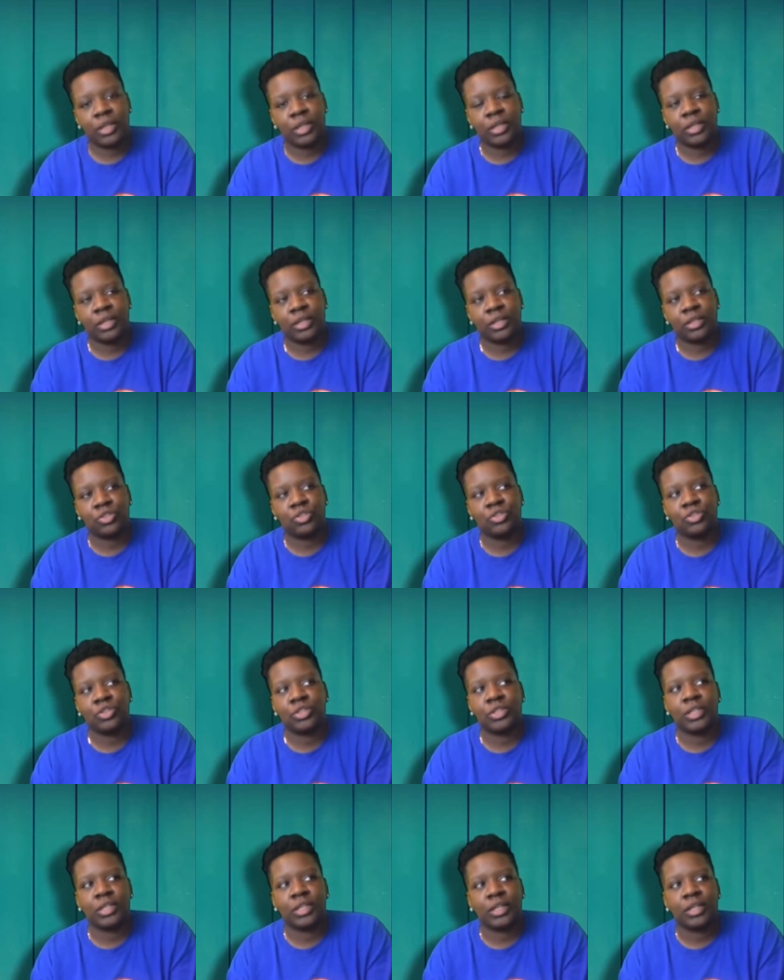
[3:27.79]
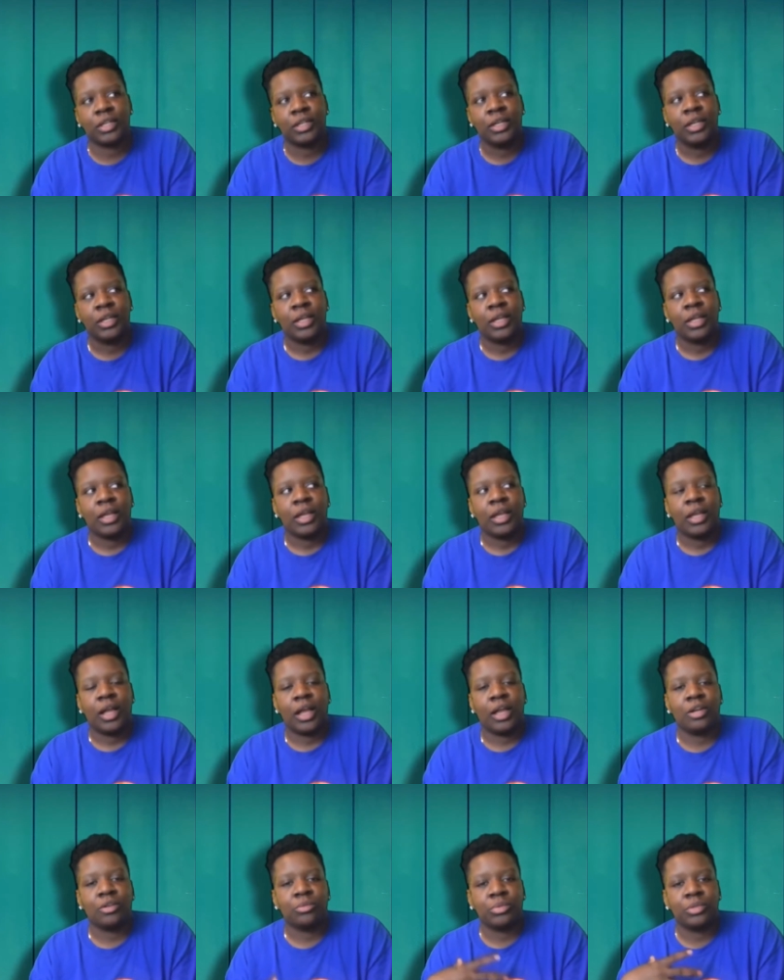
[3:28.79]
and she just think
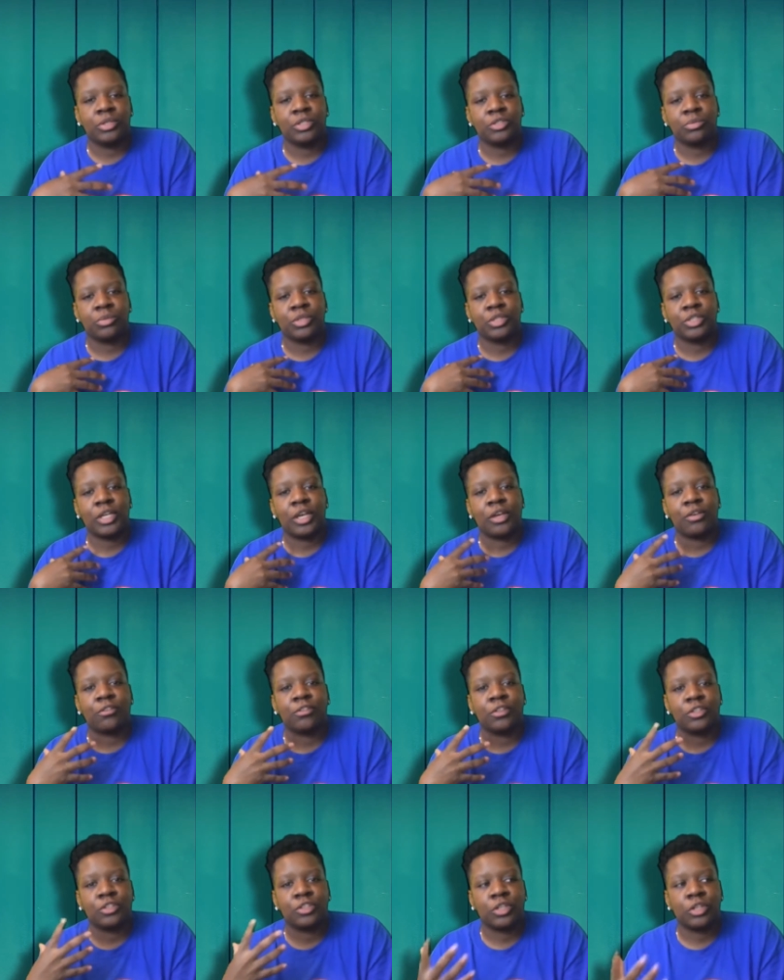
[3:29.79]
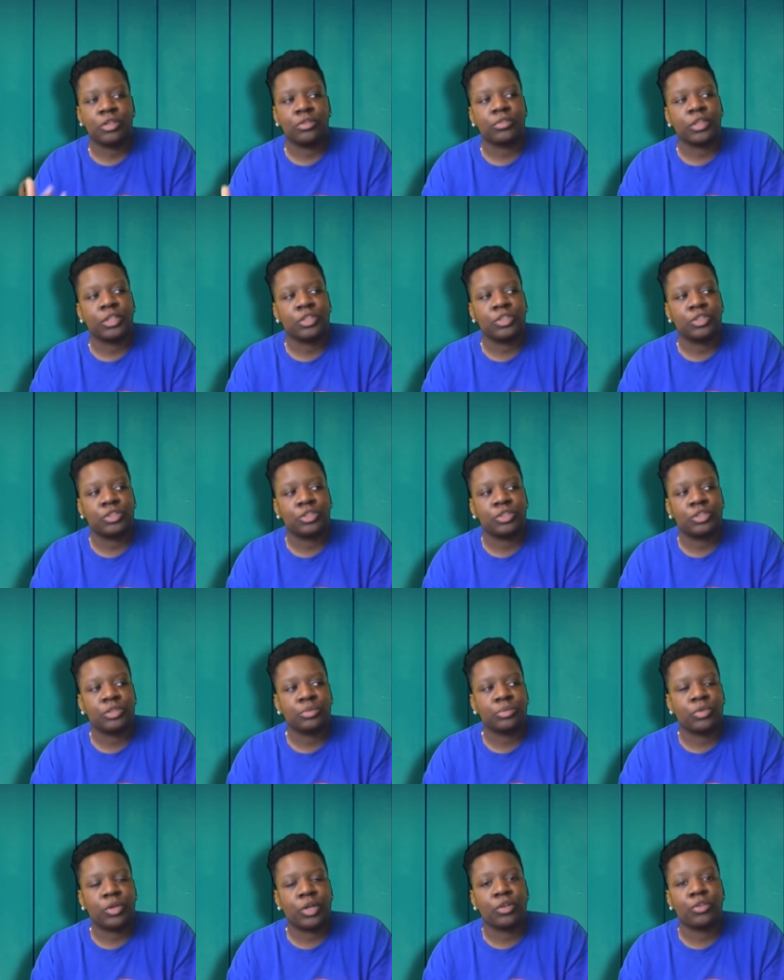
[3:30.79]
I don't put as much effort into our
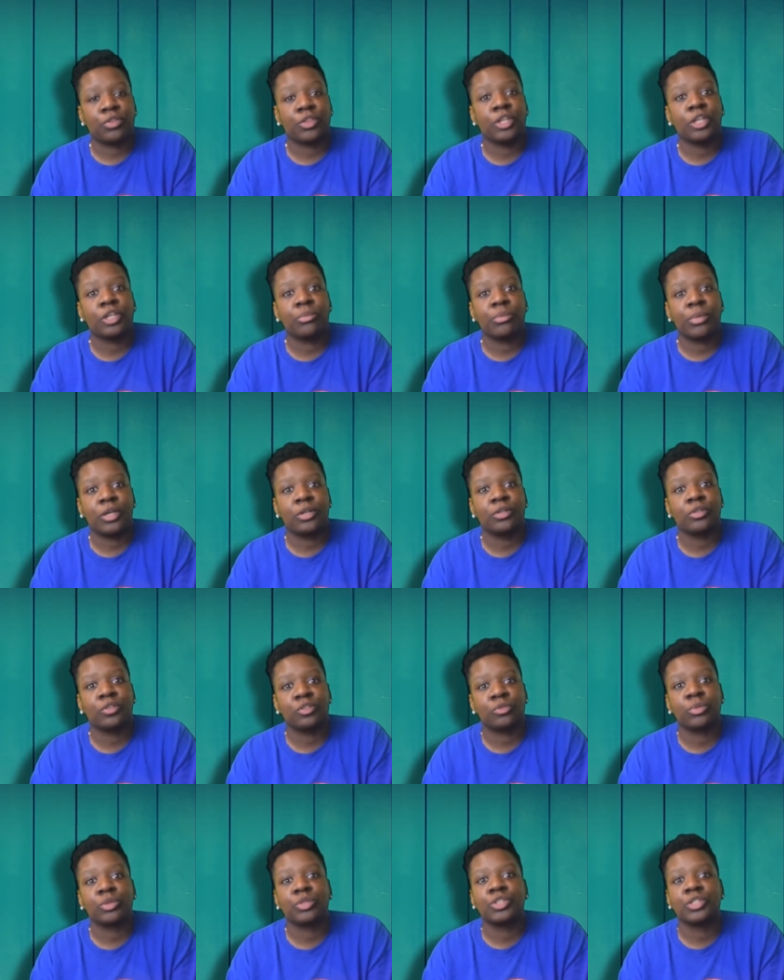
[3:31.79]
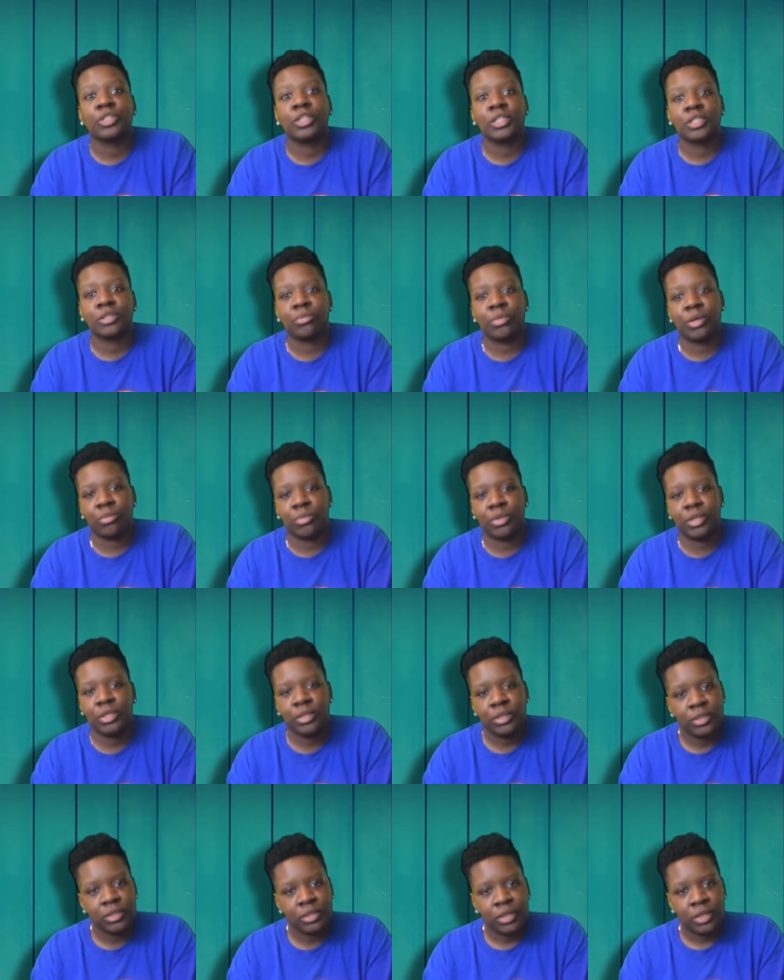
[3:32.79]
relationship or I don't think about her as much as she thinks about
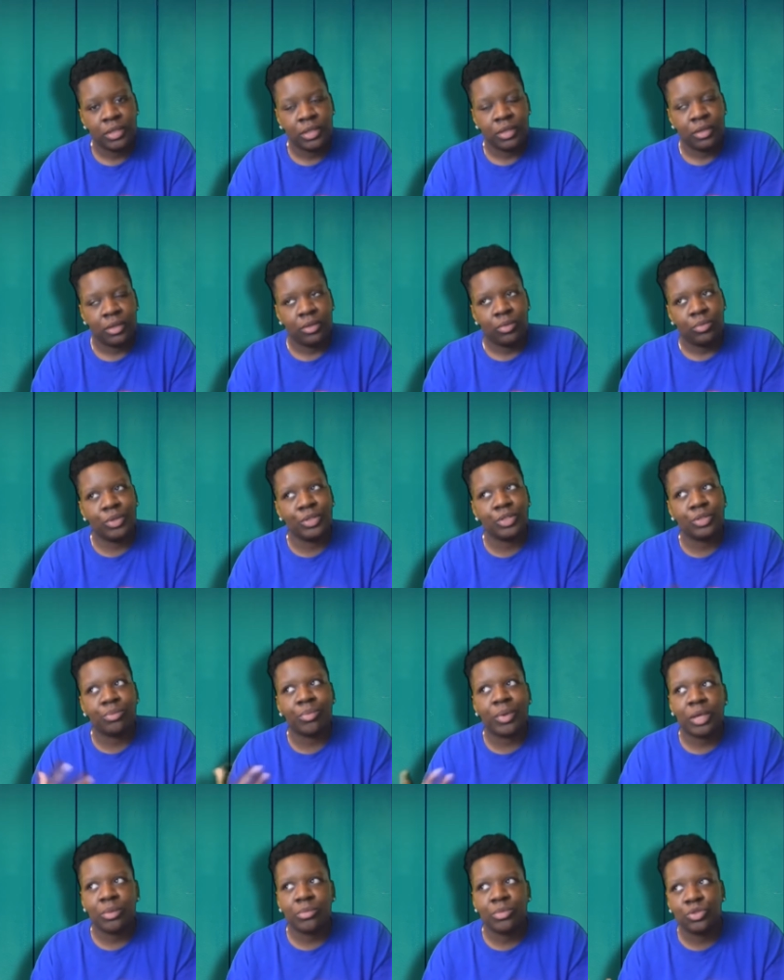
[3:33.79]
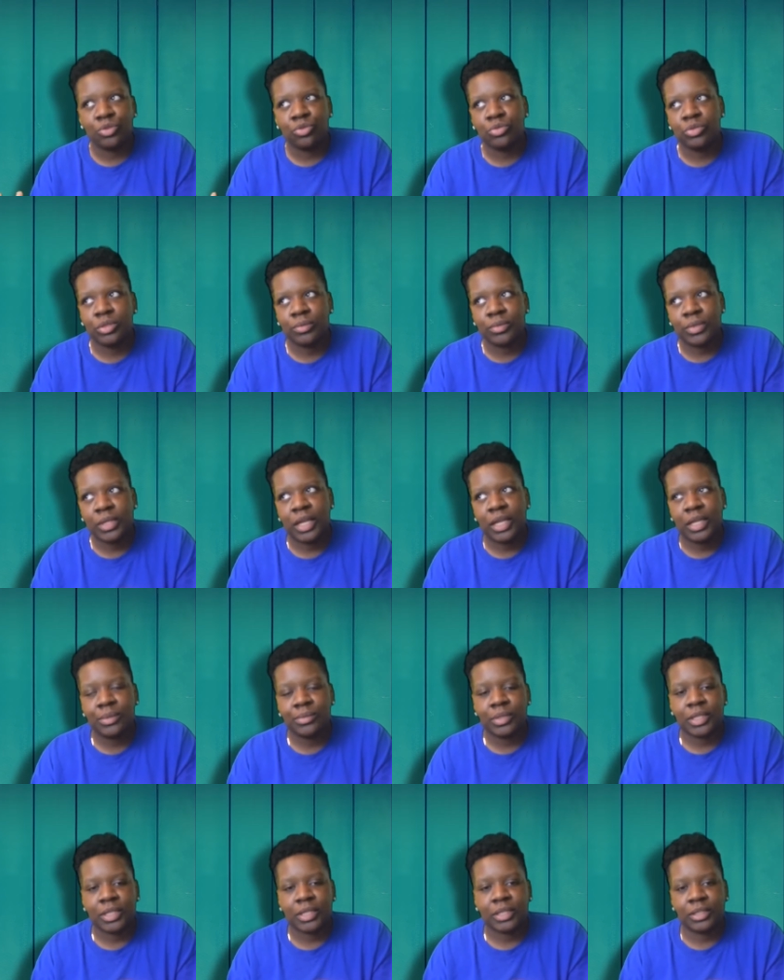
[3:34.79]
me. Which may be true
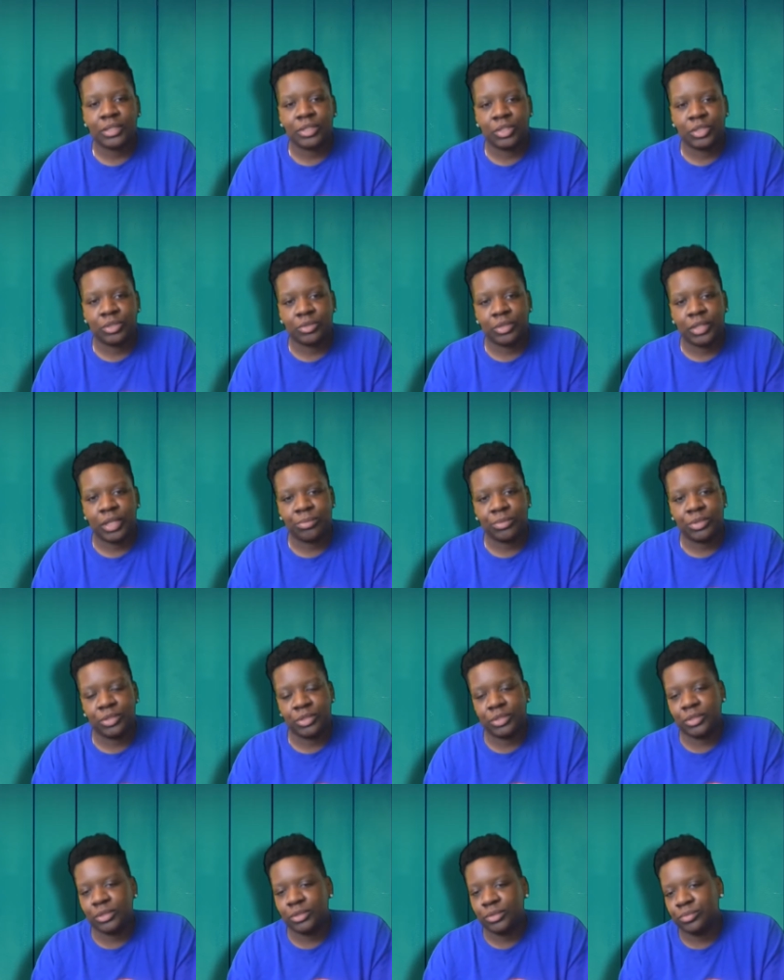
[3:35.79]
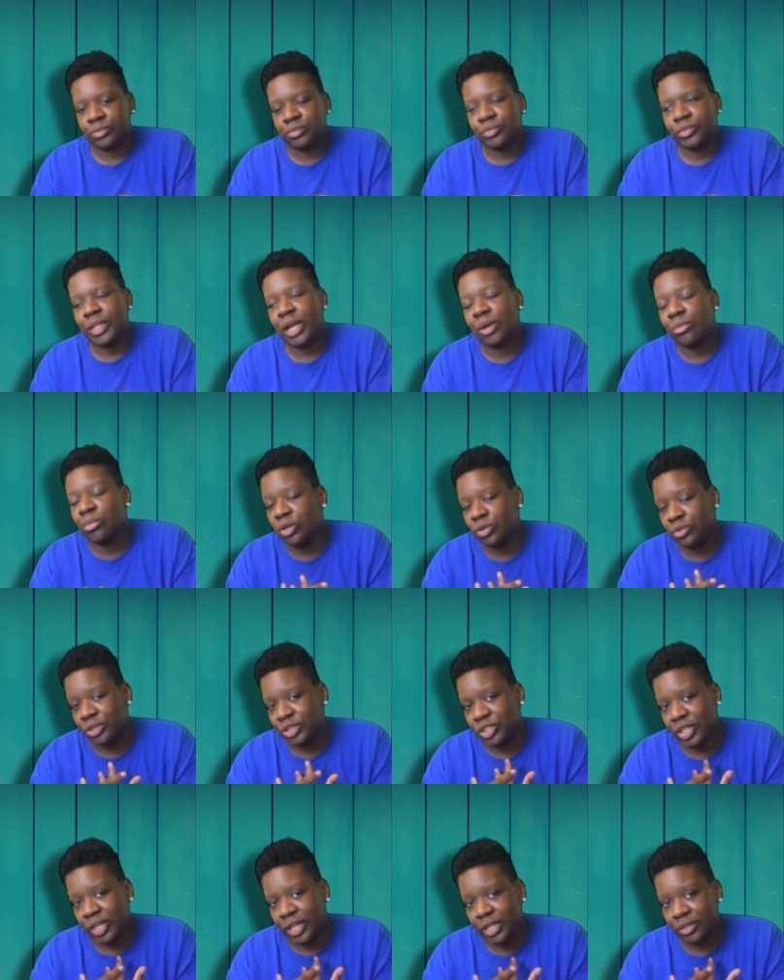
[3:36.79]
sometimes. Like, you know, I'm just, I'm an
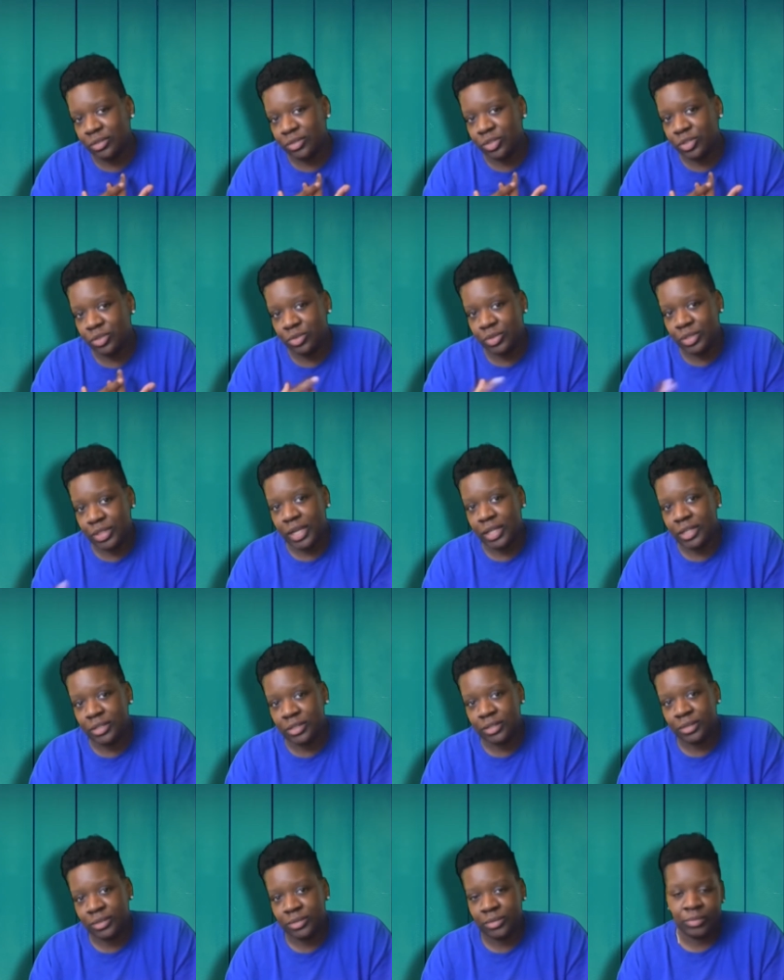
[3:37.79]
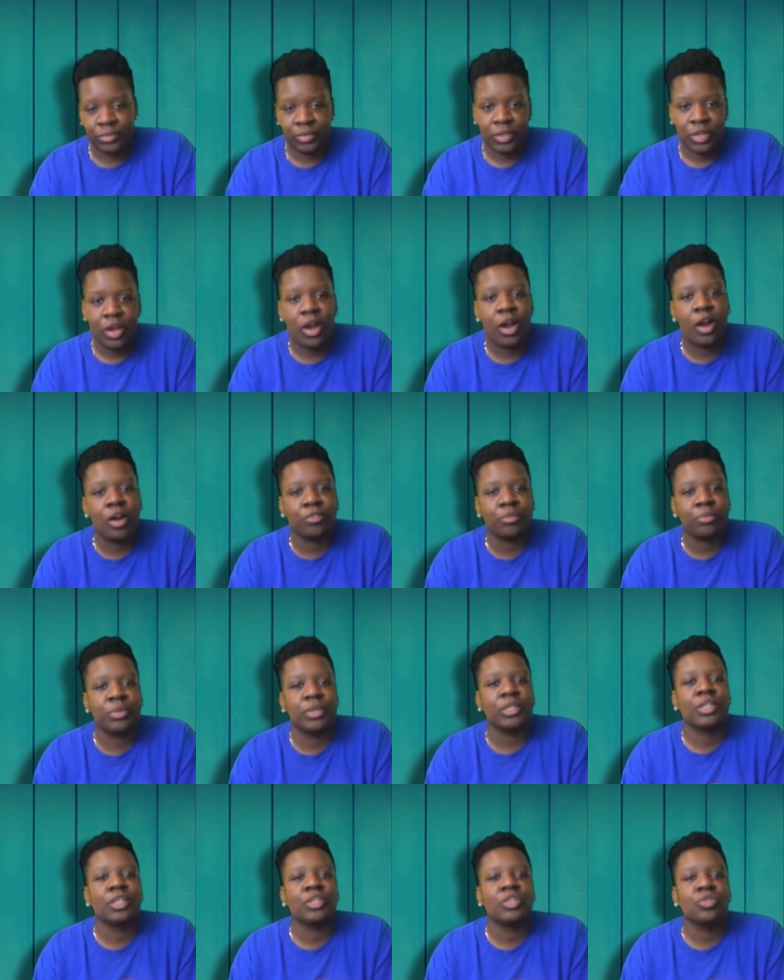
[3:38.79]
only child so it's kind of hard for
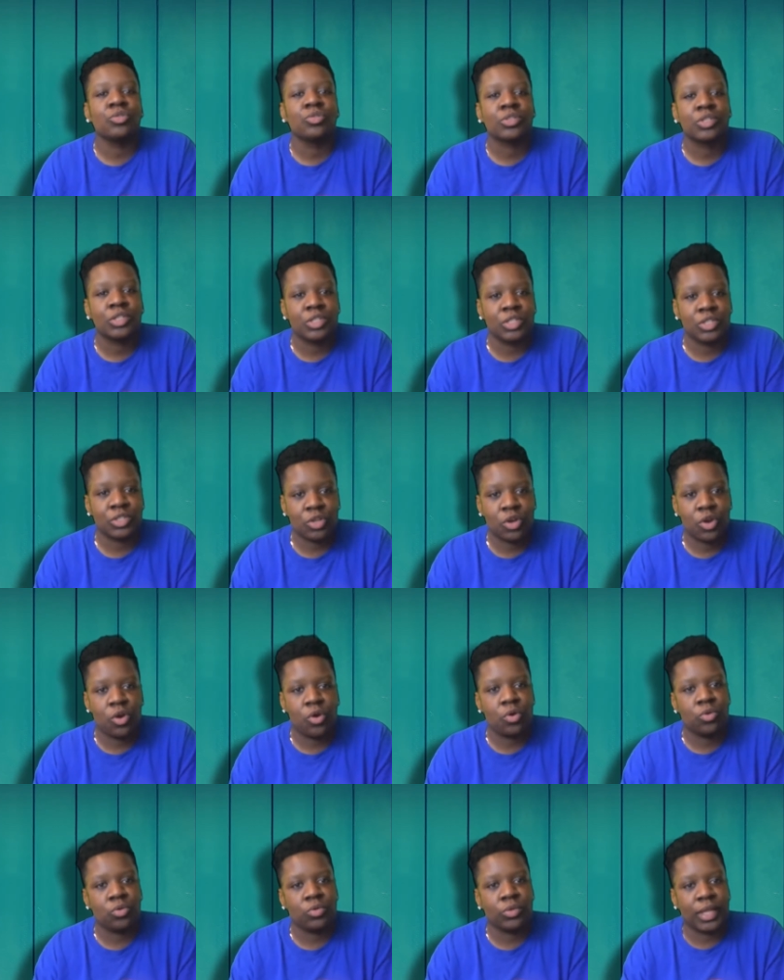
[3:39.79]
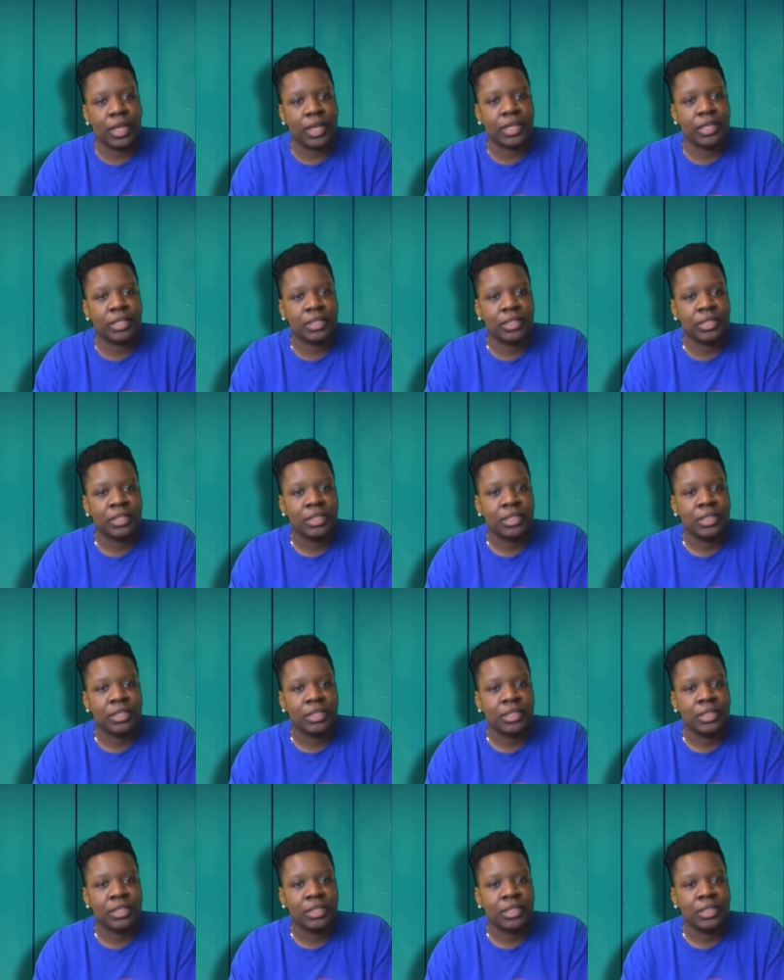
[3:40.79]
me to get used to this whole like